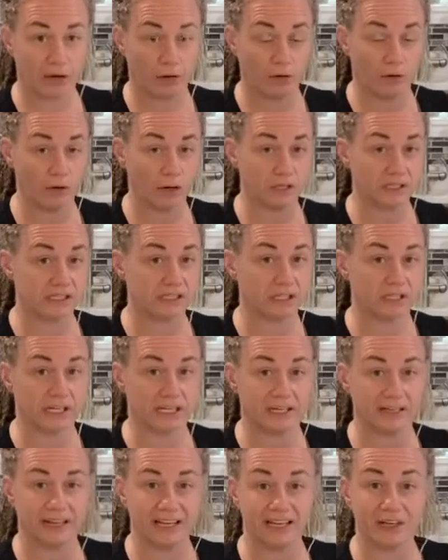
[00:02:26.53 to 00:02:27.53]
on Sunday
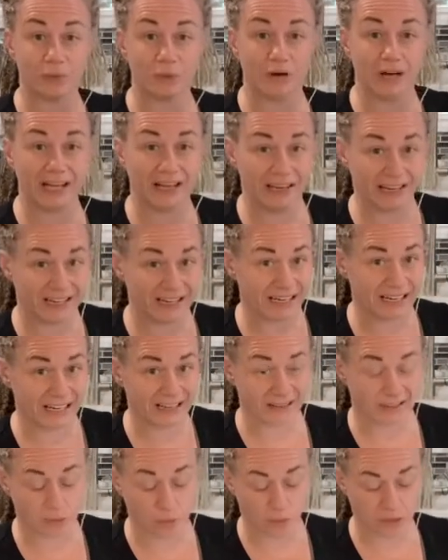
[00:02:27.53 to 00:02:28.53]
night or any night
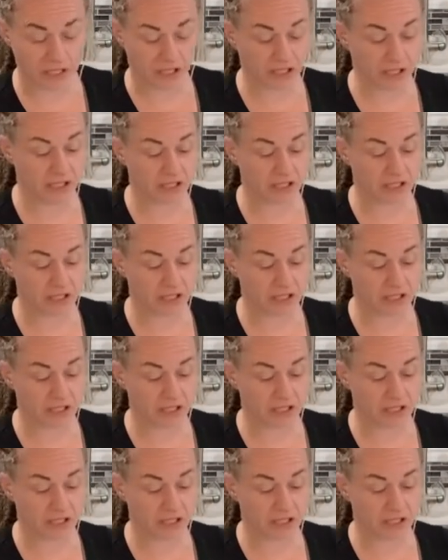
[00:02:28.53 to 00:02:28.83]
of the week,